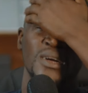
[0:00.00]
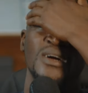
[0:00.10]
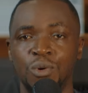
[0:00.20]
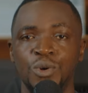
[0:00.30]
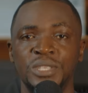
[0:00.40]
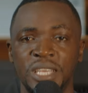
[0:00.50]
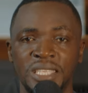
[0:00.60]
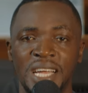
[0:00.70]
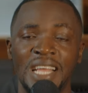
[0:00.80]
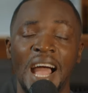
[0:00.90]
The
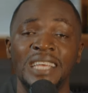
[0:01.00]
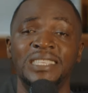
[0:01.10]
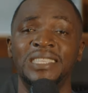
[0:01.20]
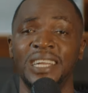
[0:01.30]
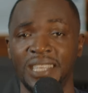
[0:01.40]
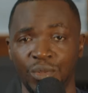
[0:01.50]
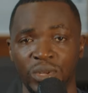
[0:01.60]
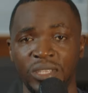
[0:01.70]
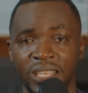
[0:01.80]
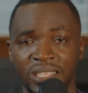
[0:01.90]
content that I started
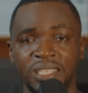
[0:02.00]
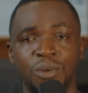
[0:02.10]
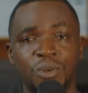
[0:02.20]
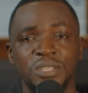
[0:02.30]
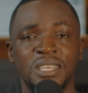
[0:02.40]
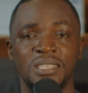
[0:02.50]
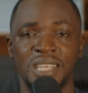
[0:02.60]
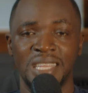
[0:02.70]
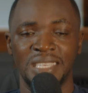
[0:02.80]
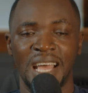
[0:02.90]
with isn't the content
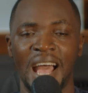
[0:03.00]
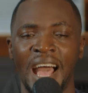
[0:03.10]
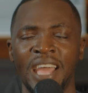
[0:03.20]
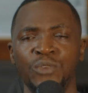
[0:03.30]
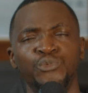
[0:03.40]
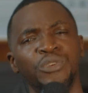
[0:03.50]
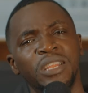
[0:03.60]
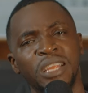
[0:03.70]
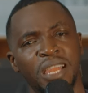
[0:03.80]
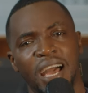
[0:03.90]
that I
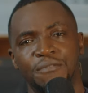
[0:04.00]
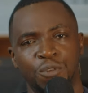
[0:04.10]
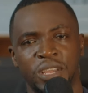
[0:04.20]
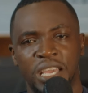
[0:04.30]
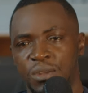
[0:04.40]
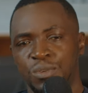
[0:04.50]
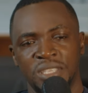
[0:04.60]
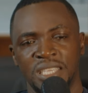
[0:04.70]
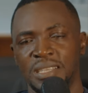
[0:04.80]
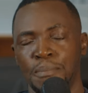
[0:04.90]
really love, okay? It
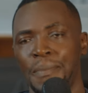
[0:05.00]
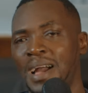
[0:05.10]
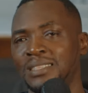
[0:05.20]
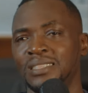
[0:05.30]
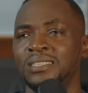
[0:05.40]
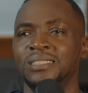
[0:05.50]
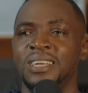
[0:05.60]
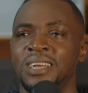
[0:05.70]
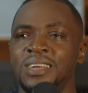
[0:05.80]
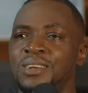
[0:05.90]
was just a passing
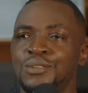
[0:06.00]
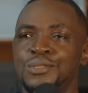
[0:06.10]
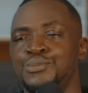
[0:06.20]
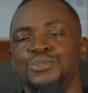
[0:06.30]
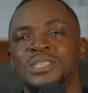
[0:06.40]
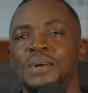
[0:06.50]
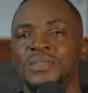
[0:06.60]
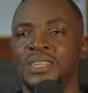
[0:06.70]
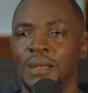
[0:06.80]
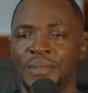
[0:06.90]
through
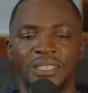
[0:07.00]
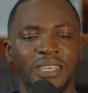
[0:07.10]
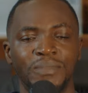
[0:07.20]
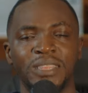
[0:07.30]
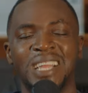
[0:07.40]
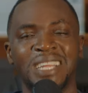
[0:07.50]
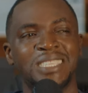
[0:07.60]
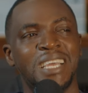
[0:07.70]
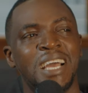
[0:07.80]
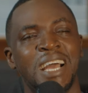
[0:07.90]
something. I mean, something
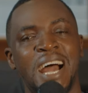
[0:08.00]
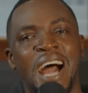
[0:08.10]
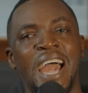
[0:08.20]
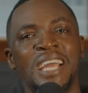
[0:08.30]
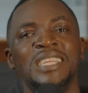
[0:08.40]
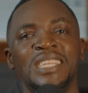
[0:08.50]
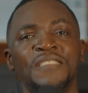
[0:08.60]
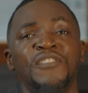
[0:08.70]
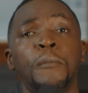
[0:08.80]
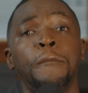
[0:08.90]
that I didn't
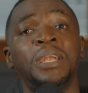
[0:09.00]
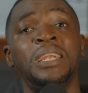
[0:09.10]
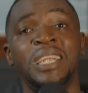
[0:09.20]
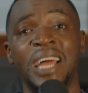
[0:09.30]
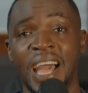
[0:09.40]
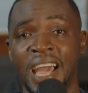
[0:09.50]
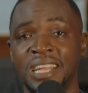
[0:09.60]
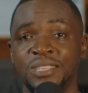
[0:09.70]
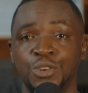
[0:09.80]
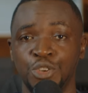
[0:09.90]
even
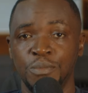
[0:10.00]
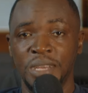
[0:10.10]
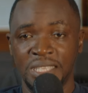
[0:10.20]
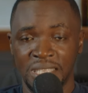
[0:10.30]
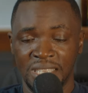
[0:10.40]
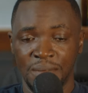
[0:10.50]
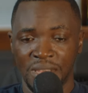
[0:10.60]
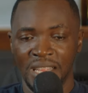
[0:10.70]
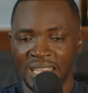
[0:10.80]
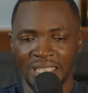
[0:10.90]
plan documenting,
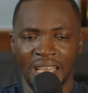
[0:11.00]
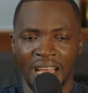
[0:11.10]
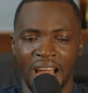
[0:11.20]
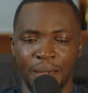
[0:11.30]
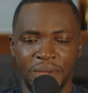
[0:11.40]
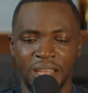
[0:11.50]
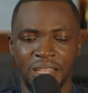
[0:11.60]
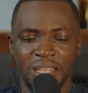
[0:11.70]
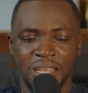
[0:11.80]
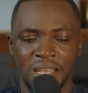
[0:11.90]
something that, I
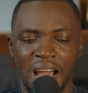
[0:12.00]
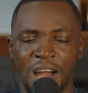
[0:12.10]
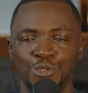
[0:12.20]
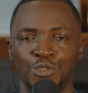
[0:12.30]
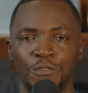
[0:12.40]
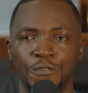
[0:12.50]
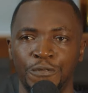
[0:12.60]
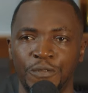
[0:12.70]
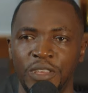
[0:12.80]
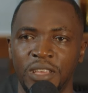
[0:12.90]
mean, out
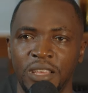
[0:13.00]
of